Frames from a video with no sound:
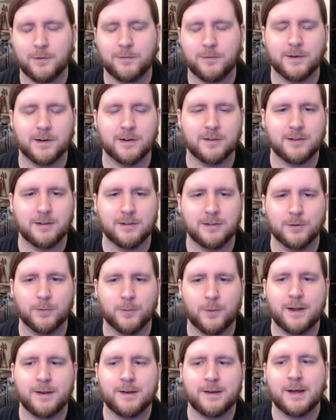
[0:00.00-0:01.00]
we finish
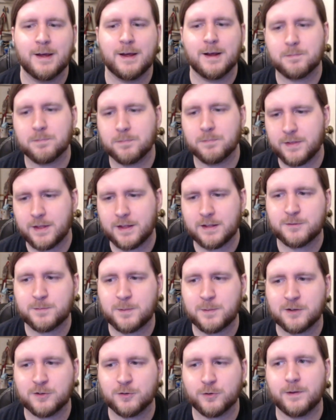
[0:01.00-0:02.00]
season one, then
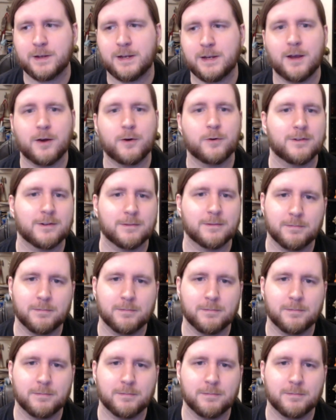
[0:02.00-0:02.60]
special videos,